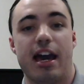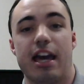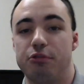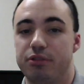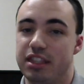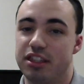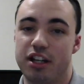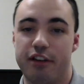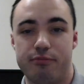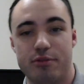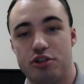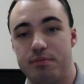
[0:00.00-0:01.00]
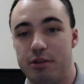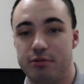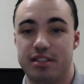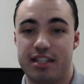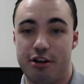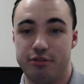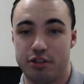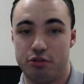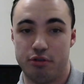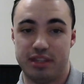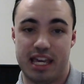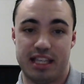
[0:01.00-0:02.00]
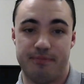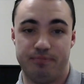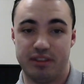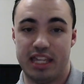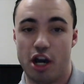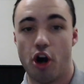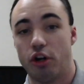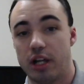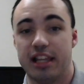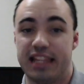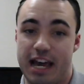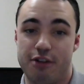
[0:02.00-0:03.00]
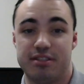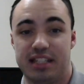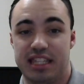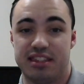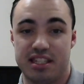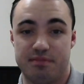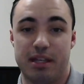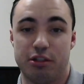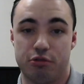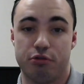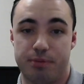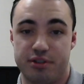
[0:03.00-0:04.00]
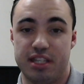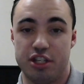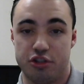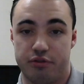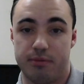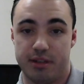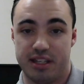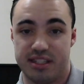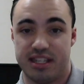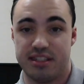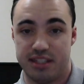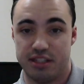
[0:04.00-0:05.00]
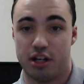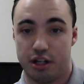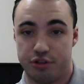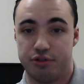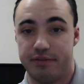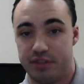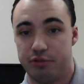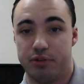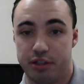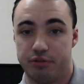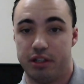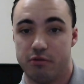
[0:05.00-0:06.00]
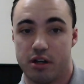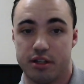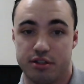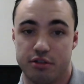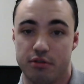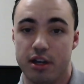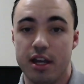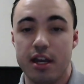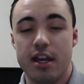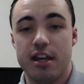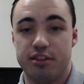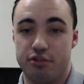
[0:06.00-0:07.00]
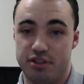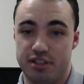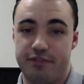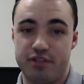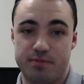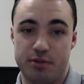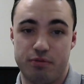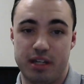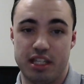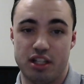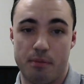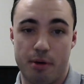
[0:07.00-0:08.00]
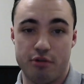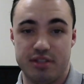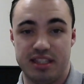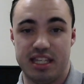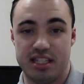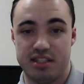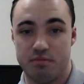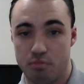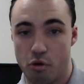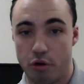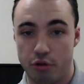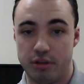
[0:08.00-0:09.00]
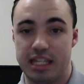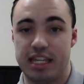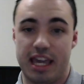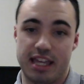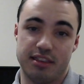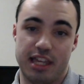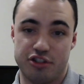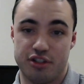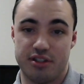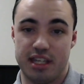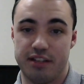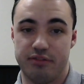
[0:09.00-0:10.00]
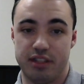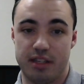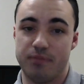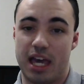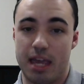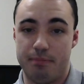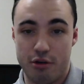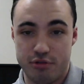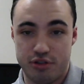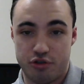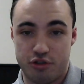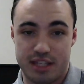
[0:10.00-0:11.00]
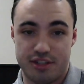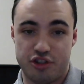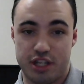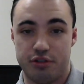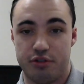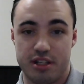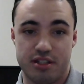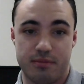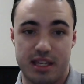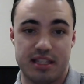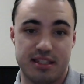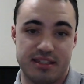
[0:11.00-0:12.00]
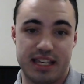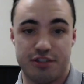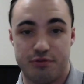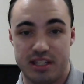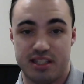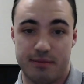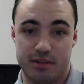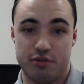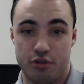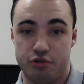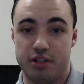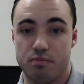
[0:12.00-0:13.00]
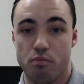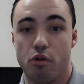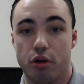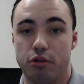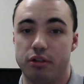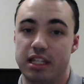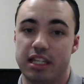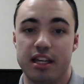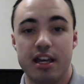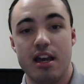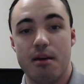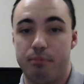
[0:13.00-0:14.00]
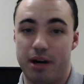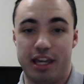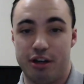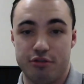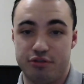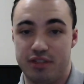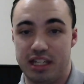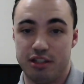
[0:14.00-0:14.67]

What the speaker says: I don't think the government should be able to tell an adult that they aren't allowed to get this medical procedure from a consenting doctor if they really, really want to. There's a difference between opposing things morally and legislatively. I oppose transgenderism and sex reassignment surgeries morally, but I also think